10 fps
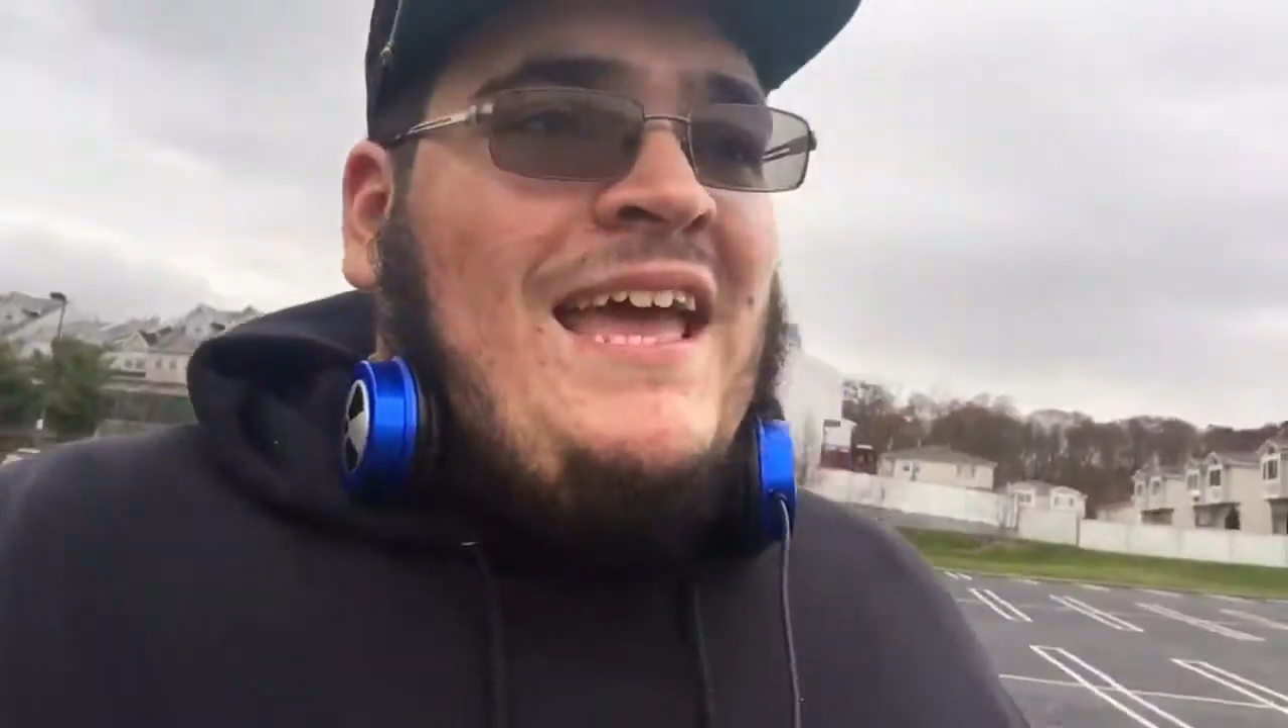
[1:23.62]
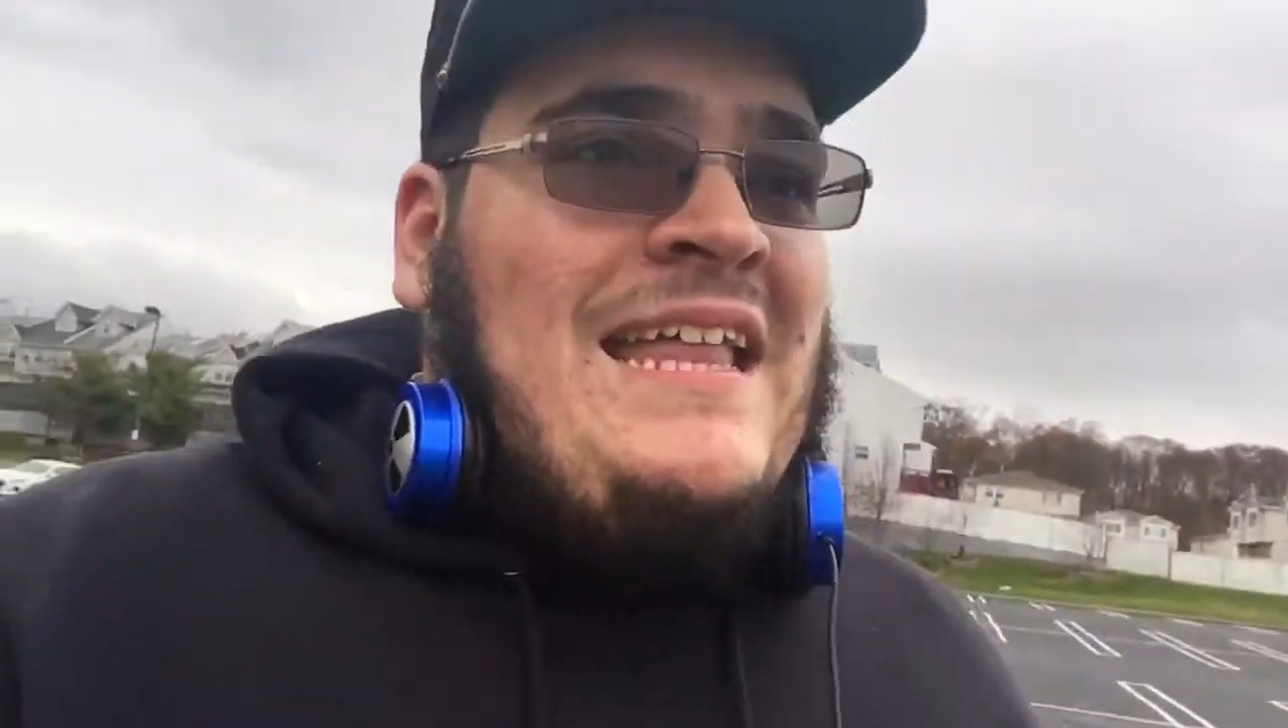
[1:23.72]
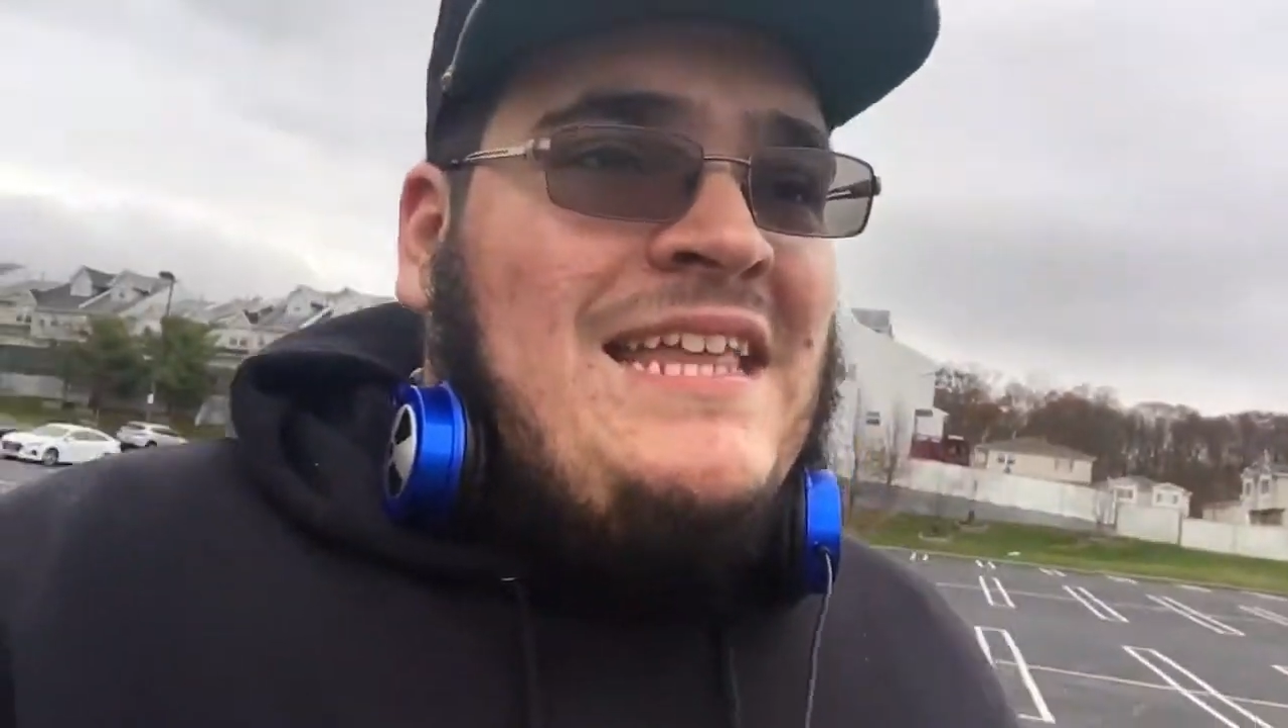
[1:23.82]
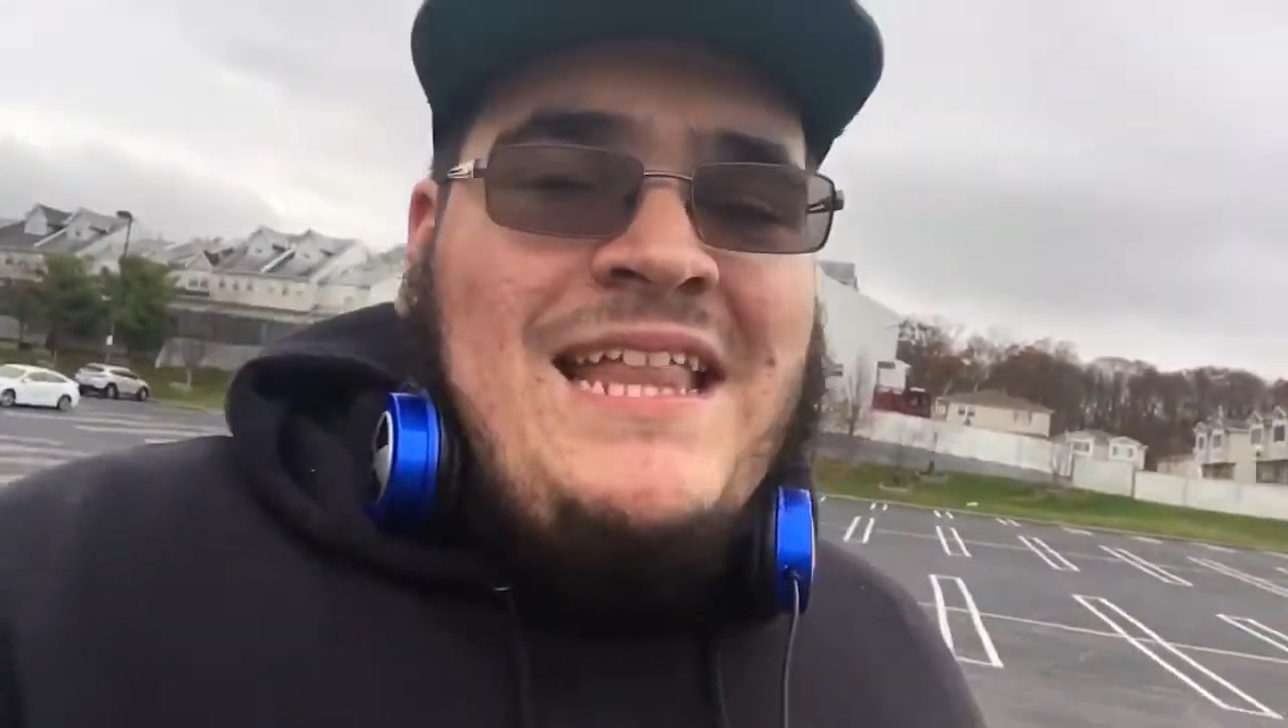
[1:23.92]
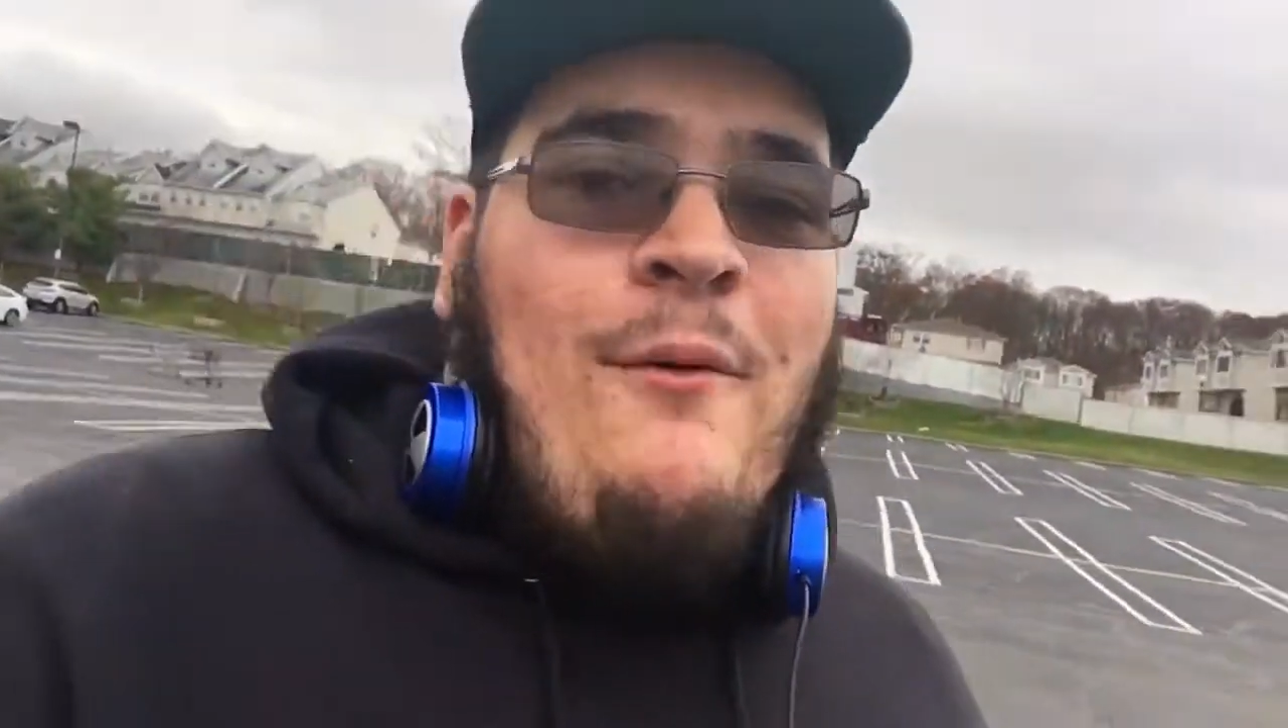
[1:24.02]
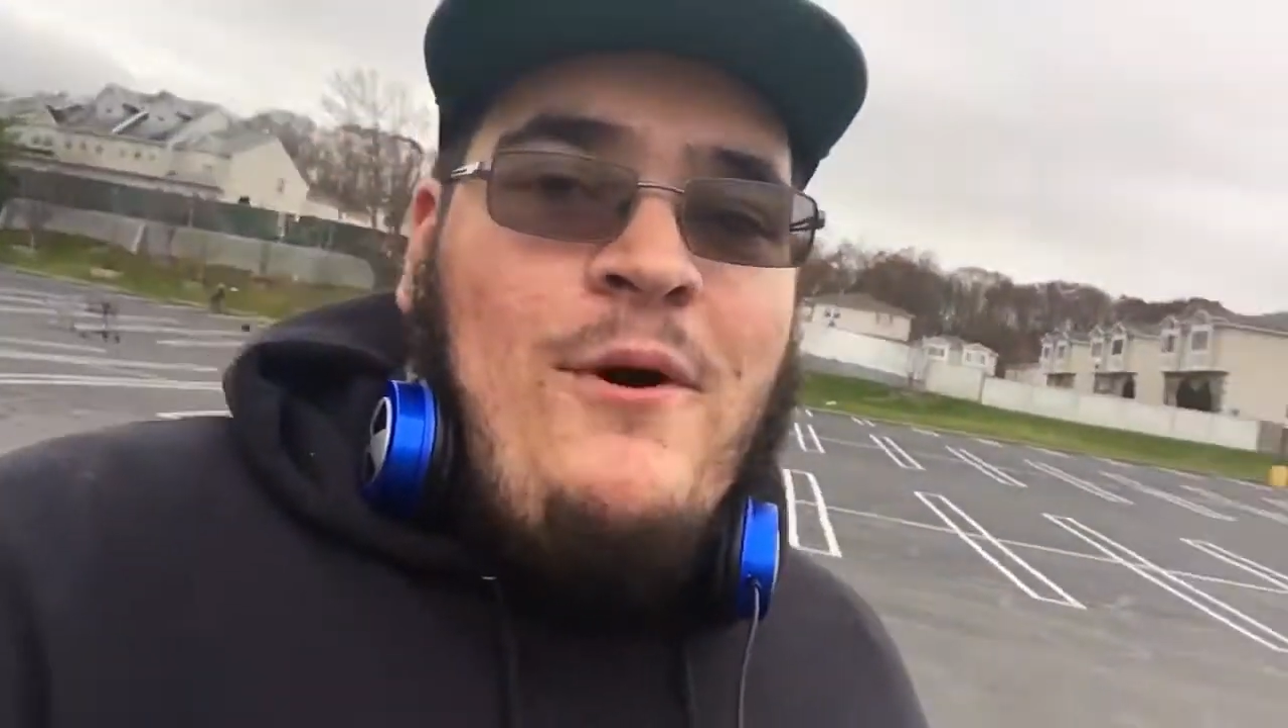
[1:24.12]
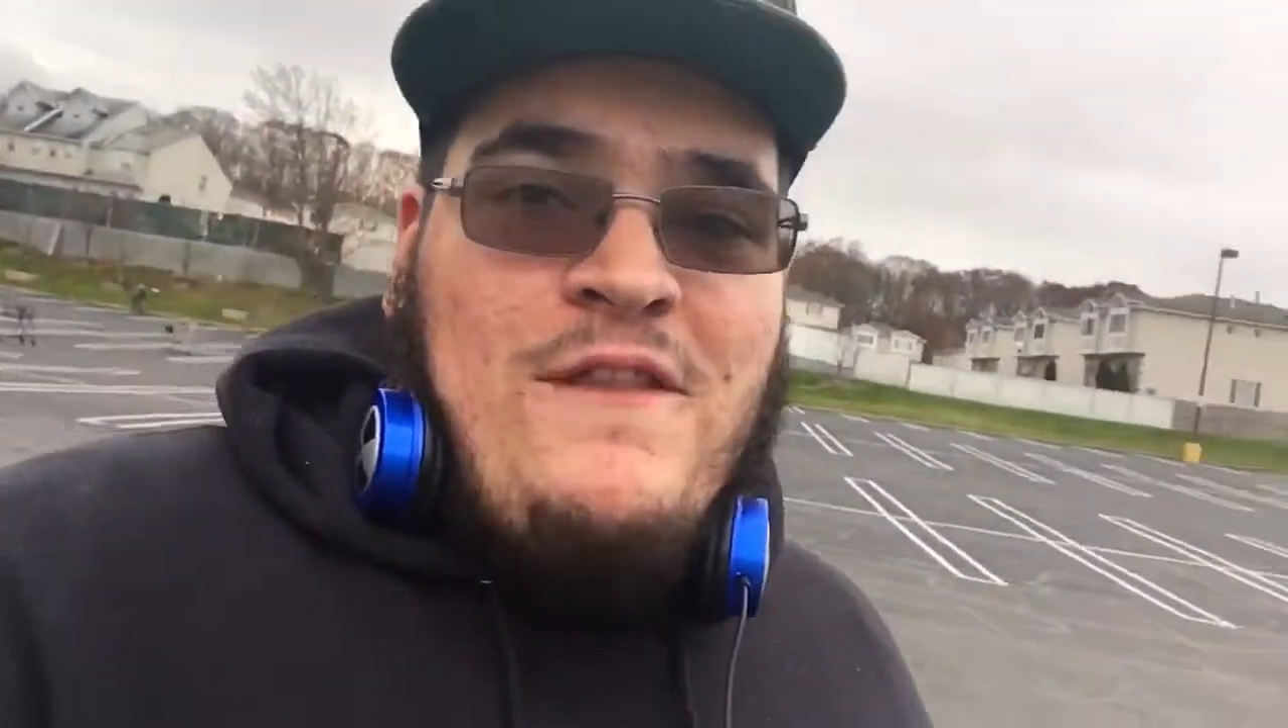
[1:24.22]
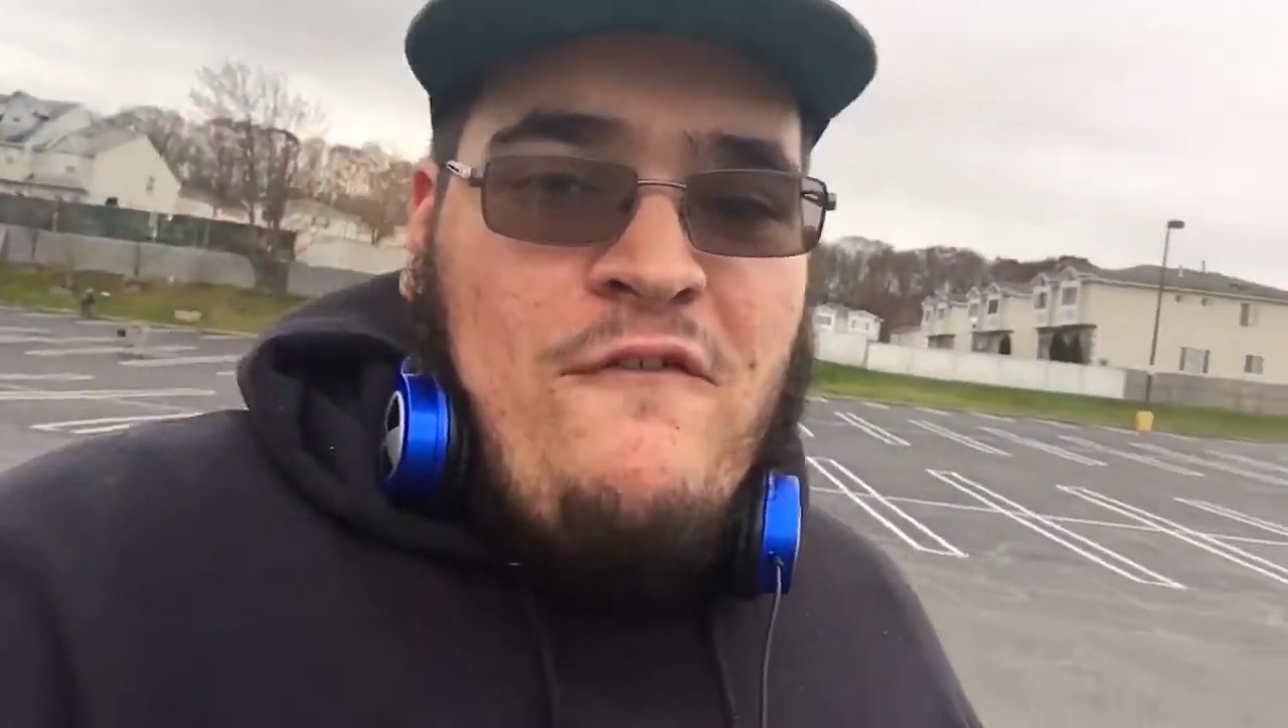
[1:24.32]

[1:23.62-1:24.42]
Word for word: it did not want